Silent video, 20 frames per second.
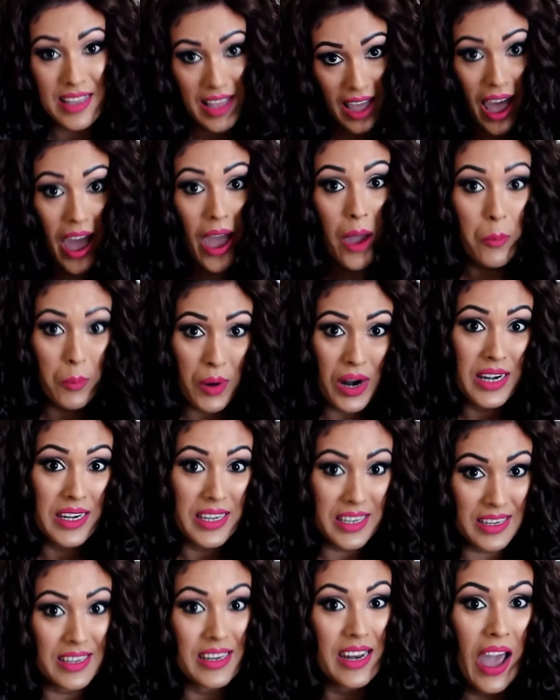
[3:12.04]
I want
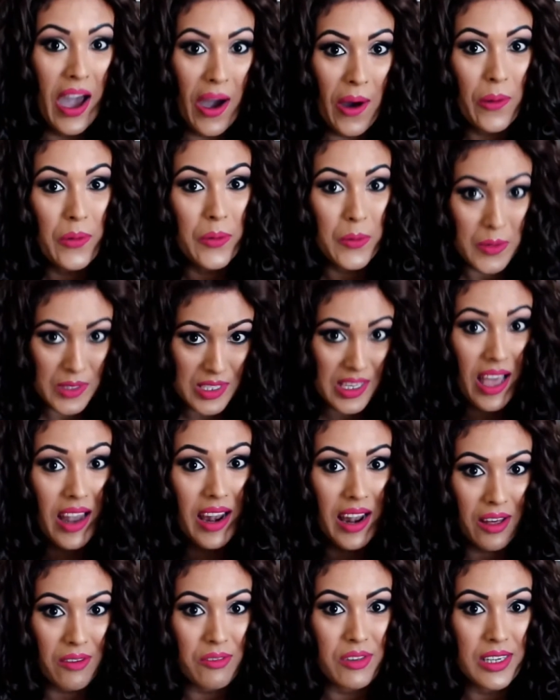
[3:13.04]
it now because I
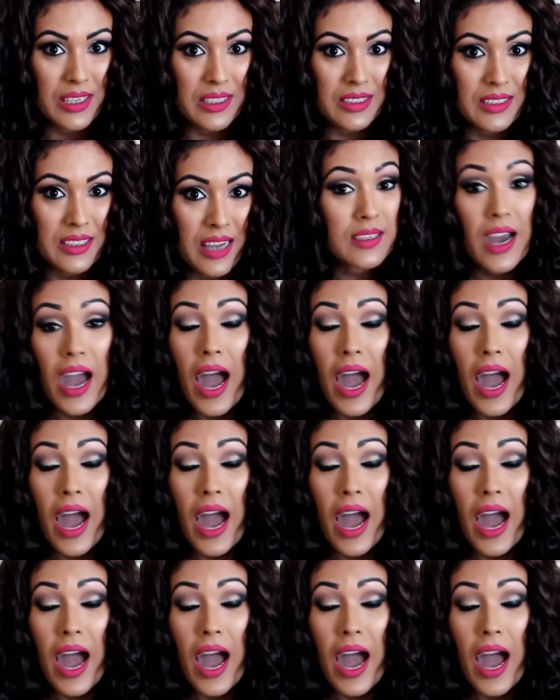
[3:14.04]
love it.